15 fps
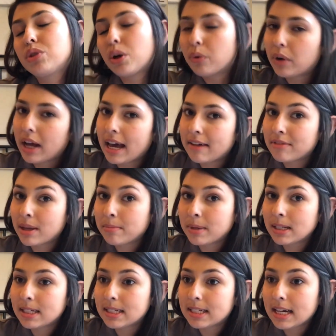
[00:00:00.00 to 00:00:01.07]
don't have that
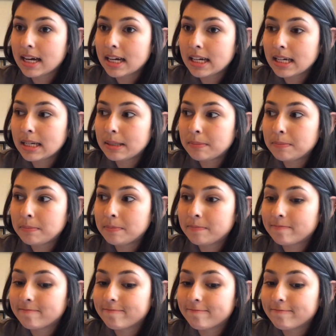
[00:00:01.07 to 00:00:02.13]
much time,